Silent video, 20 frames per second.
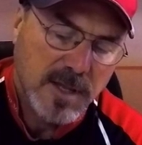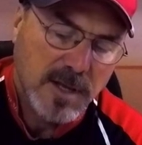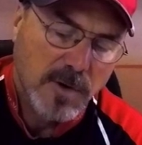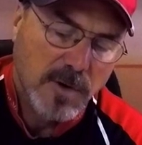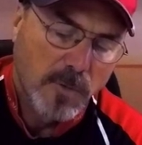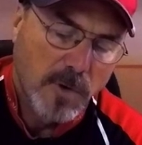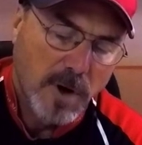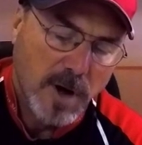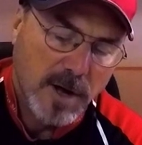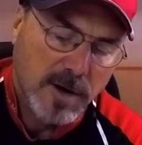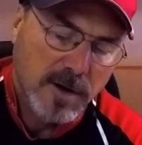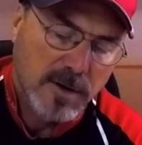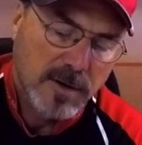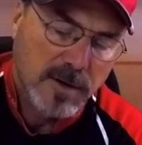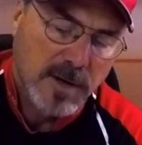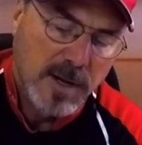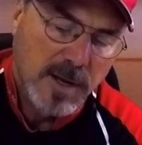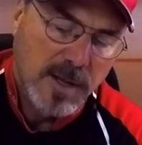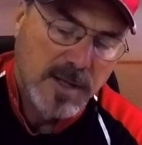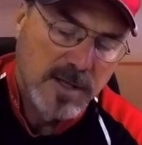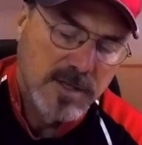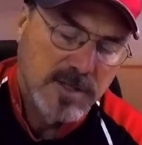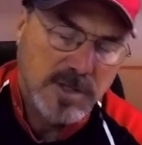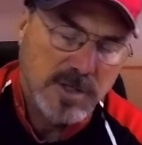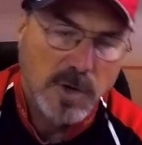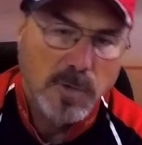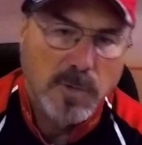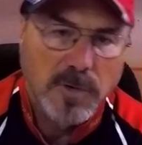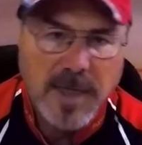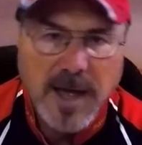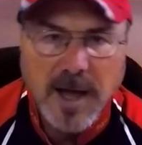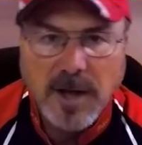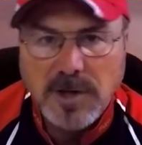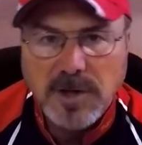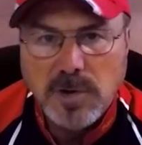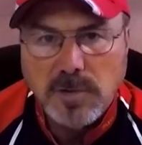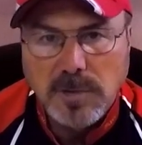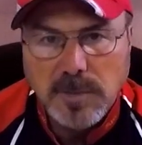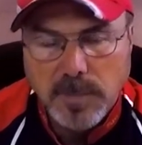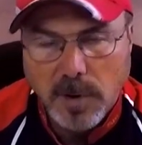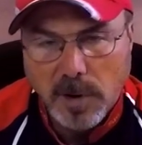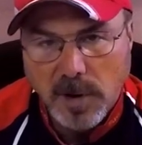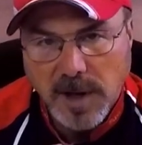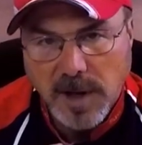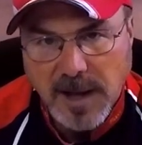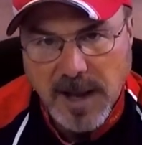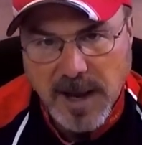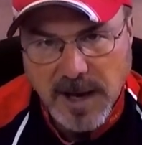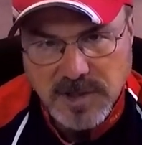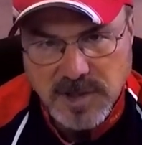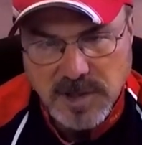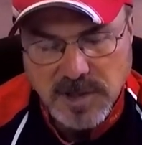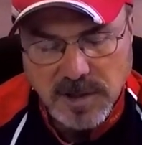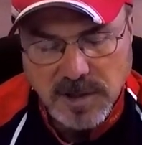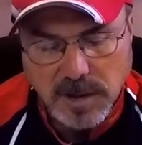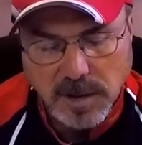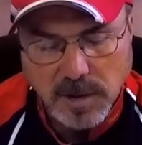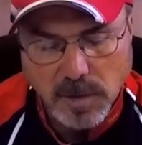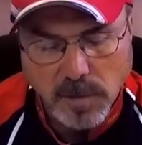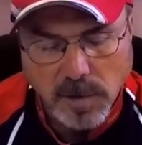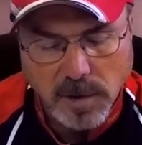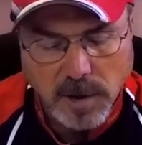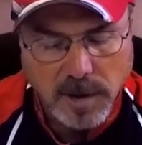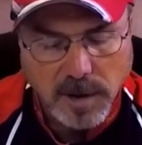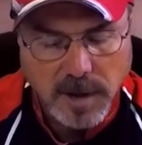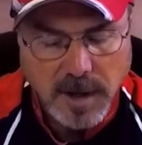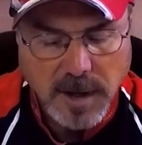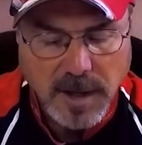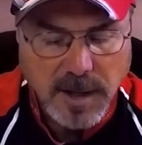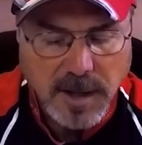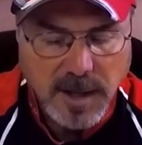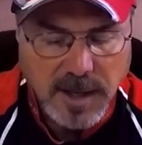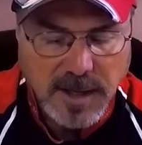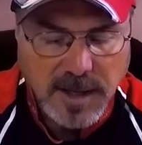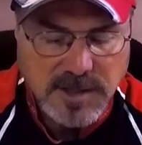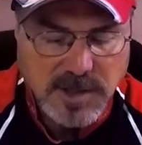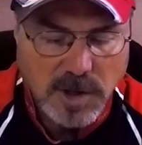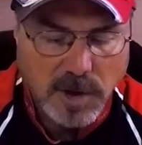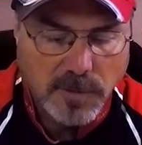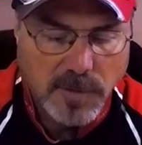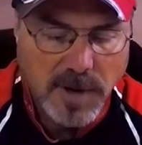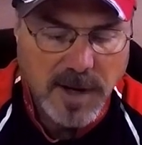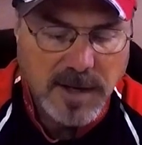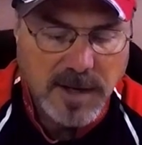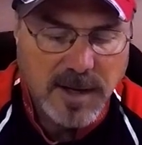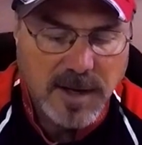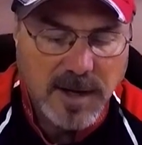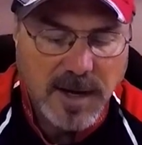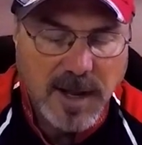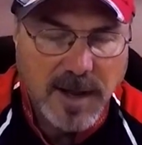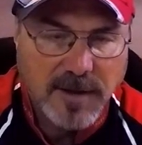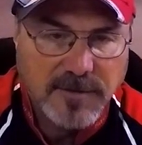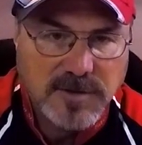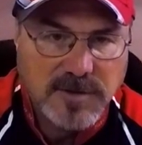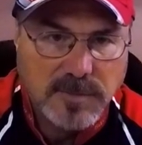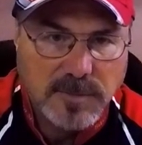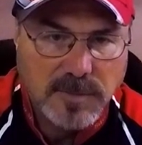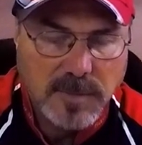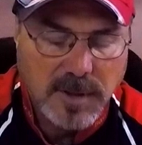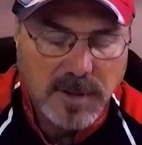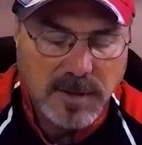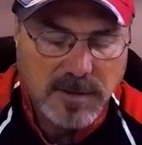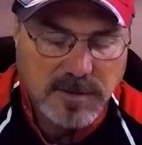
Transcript: in the water, so without you imparting action to the lure, it's already going to have some